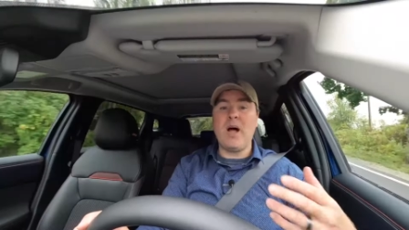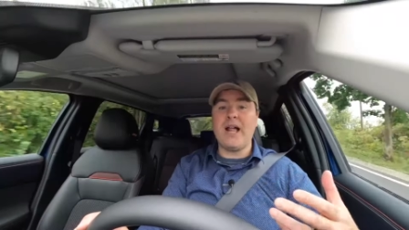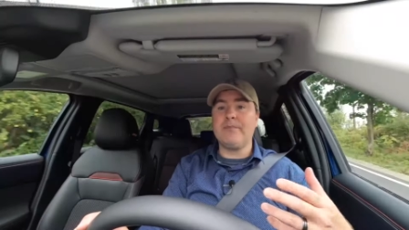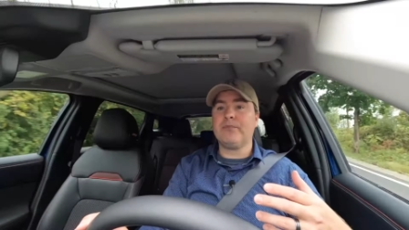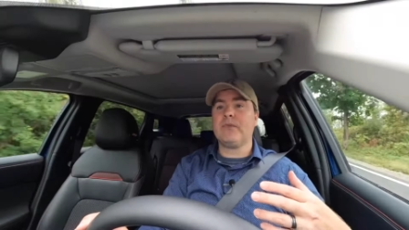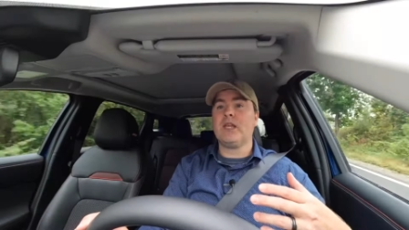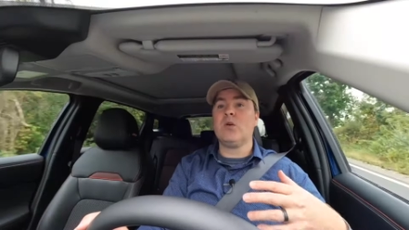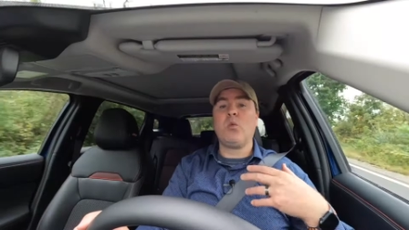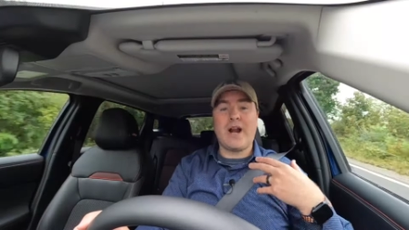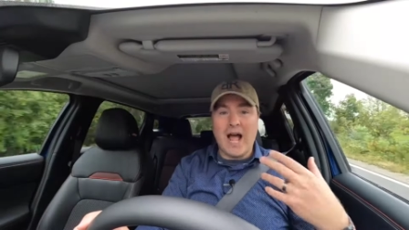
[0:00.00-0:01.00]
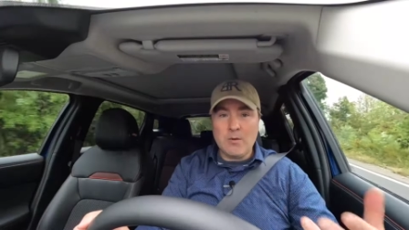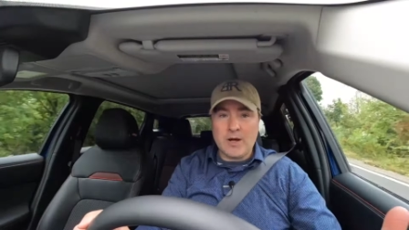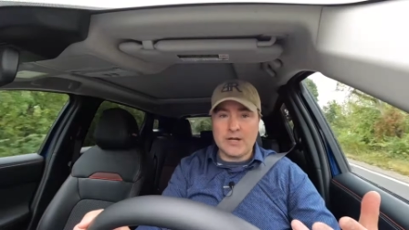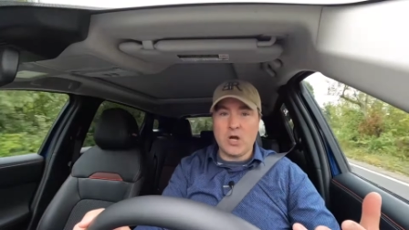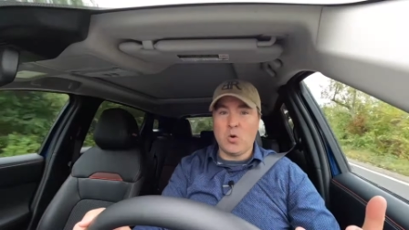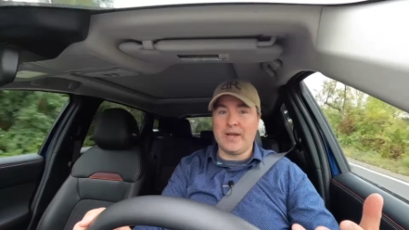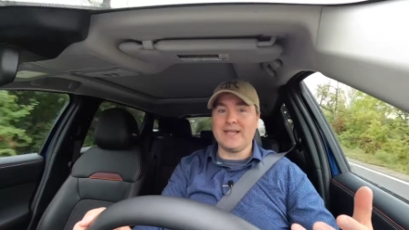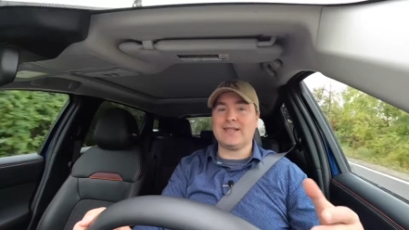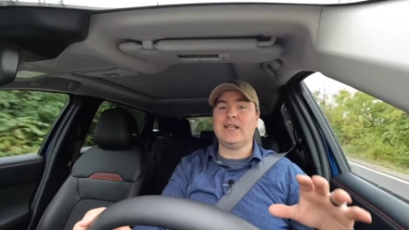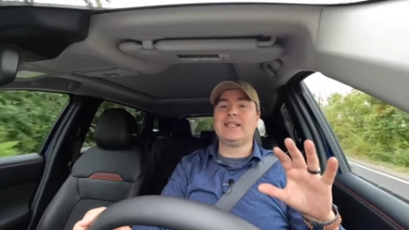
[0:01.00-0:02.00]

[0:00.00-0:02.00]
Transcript: but what I want to know is,